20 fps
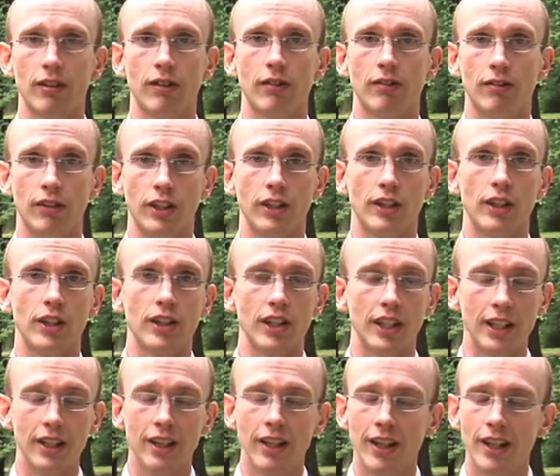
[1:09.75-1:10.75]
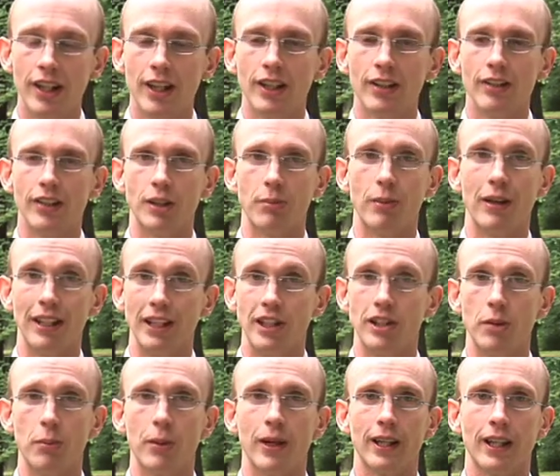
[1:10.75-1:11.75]
redundancy. This may lead
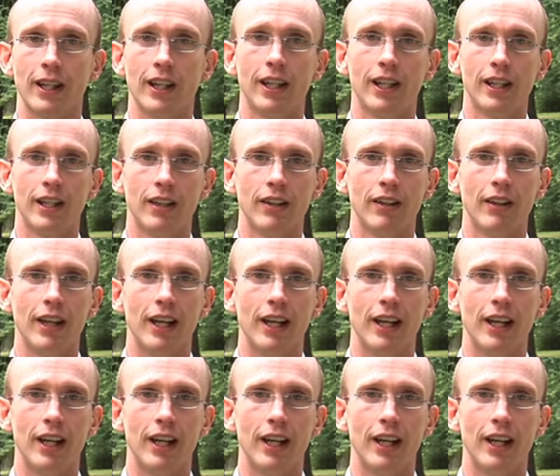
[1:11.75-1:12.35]
to you paying a higher